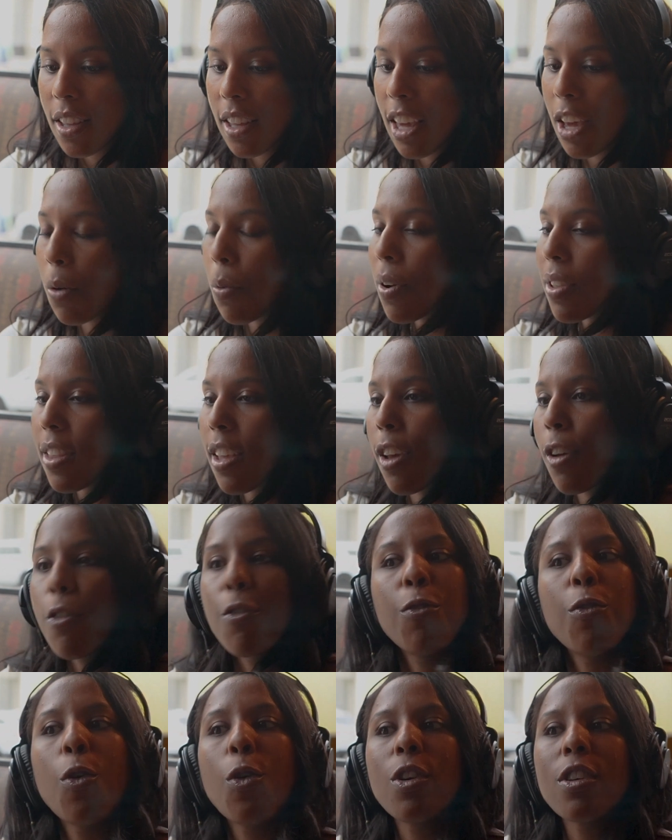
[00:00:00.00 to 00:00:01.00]
it wasn't
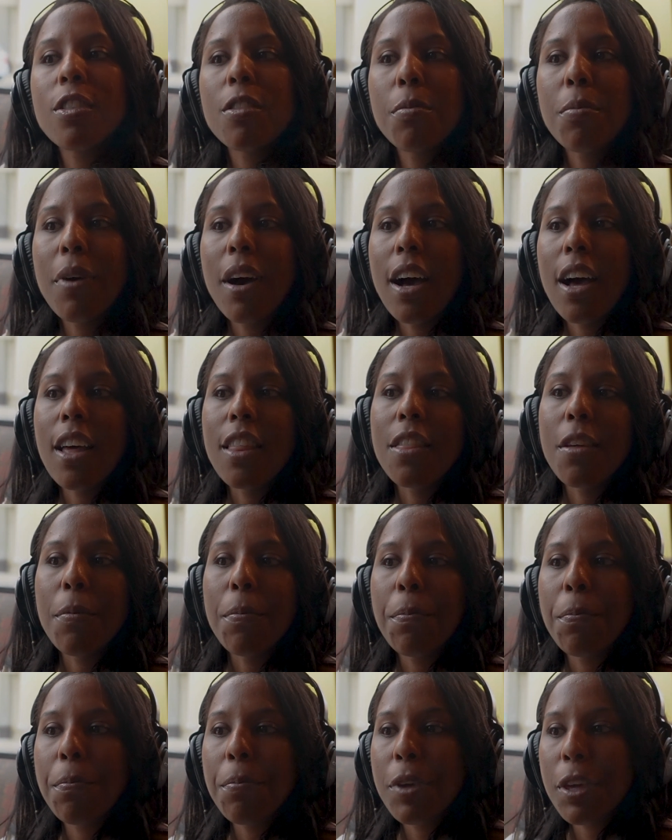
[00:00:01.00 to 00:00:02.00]
enforced by the
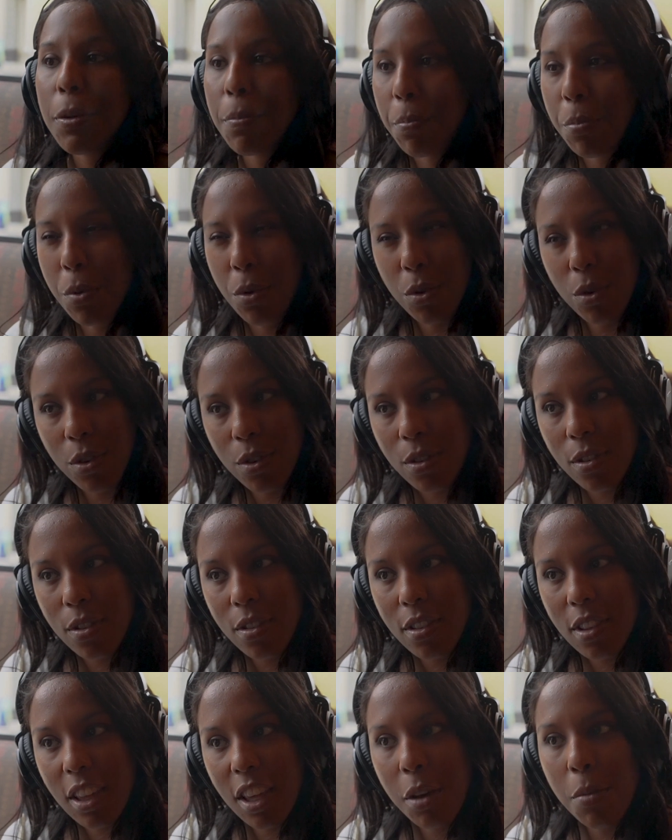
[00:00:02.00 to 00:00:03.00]
people.
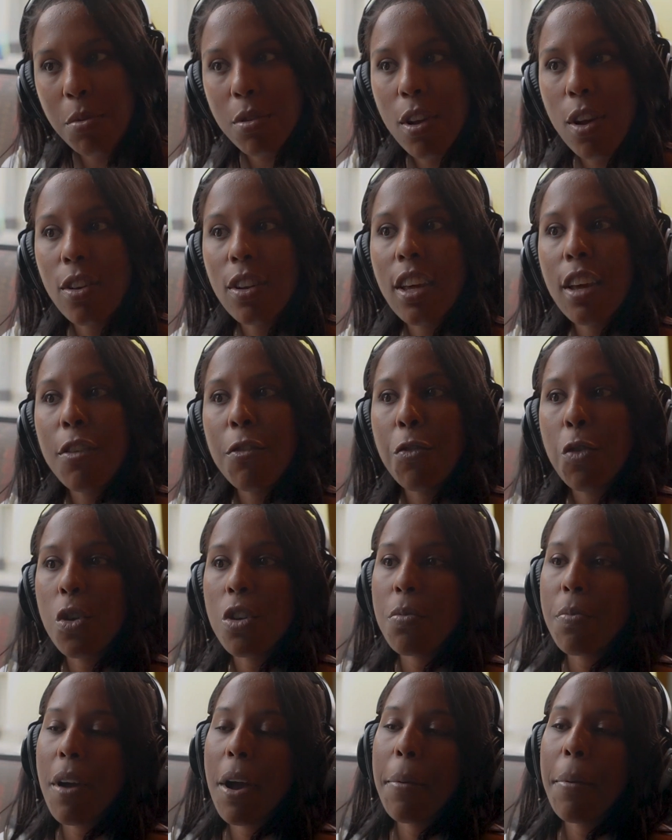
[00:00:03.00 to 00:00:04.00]
It was only
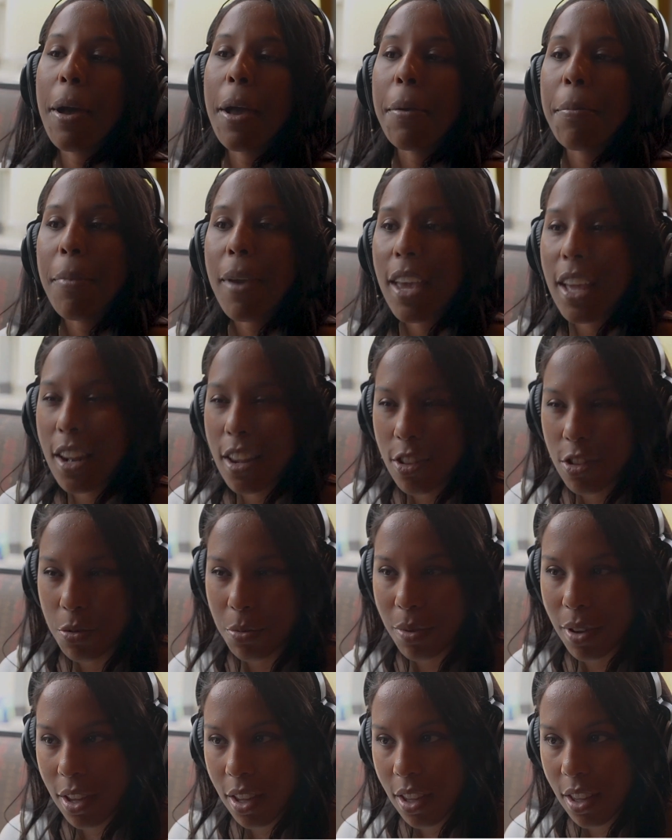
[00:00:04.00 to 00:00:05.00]
enforced by my management.